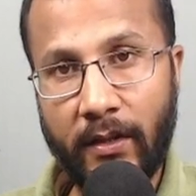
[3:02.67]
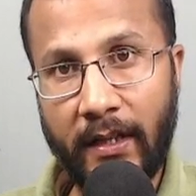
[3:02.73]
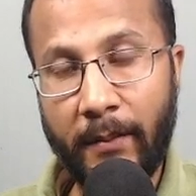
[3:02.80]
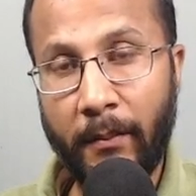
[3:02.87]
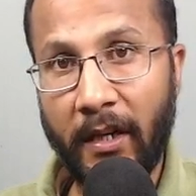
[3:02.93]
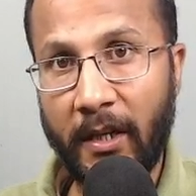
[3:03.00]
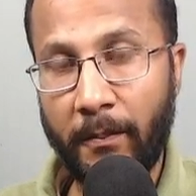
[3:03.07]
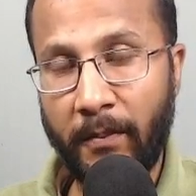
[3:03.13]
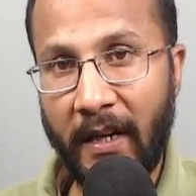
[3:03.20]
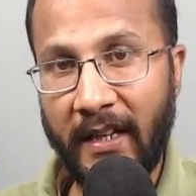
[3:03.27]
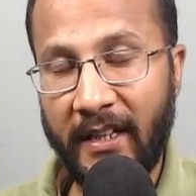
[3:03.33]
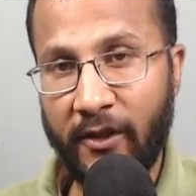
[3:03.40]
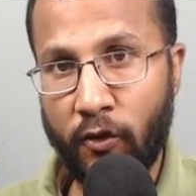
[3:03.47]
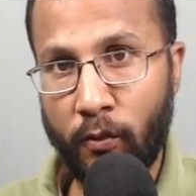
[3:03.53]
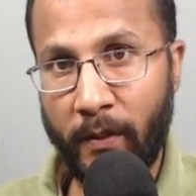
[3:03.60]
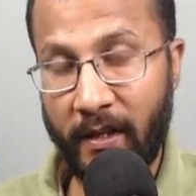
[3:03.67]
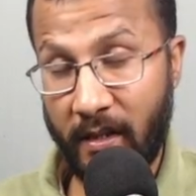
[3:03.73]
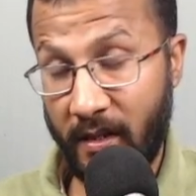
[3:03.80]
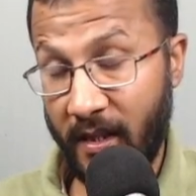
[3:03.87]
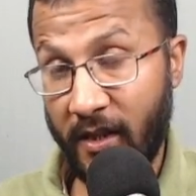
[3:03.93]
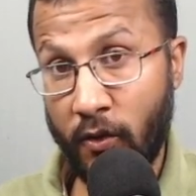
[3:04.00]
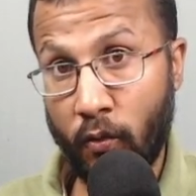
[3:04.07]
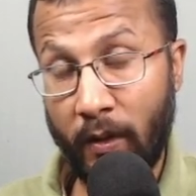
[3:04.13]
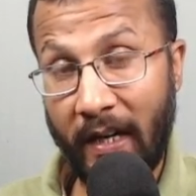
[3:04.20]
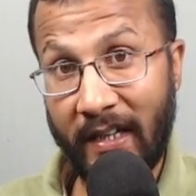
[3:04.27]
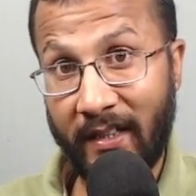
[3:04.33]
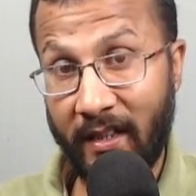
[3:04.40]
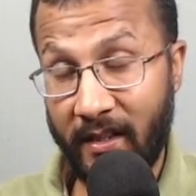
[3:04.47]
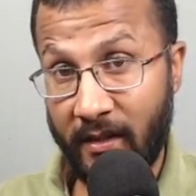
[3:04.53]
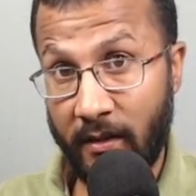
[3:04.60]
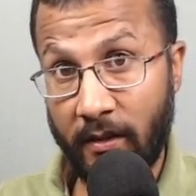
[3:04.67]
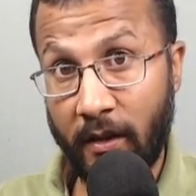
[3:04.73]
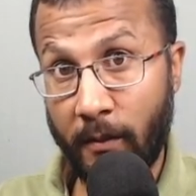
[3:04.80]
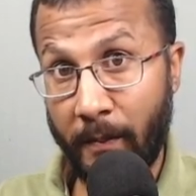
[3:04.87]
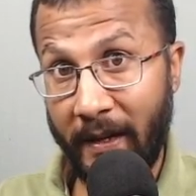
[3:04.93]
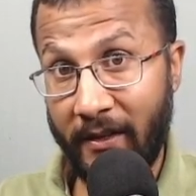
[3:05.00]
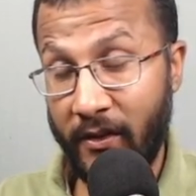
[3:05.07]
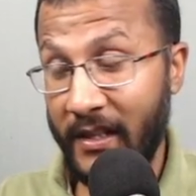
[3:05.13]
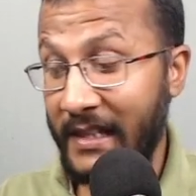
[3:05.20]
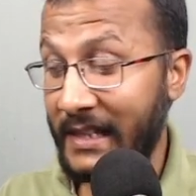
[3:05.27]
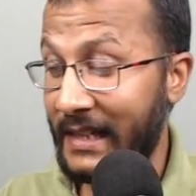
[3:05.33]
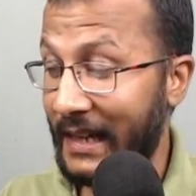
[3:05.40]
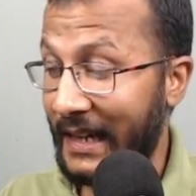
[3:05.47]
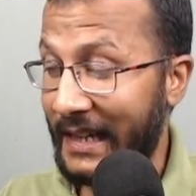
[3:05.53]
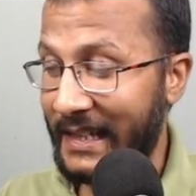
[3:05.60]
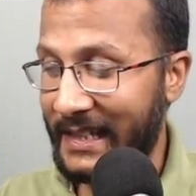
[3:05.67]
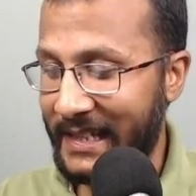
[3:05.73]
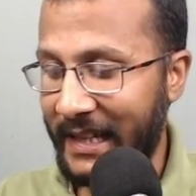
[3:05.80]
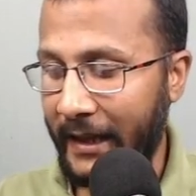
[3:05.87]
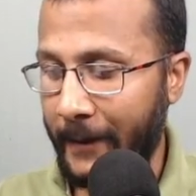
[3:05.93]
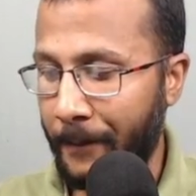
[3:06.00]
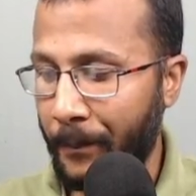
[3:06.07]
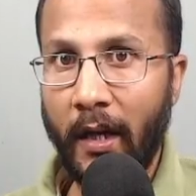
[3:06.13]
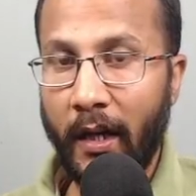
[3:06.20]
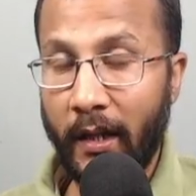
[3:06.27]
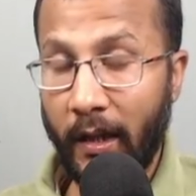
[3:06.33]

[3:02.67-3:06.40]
multiply these two matrices to get the resultant matrix C.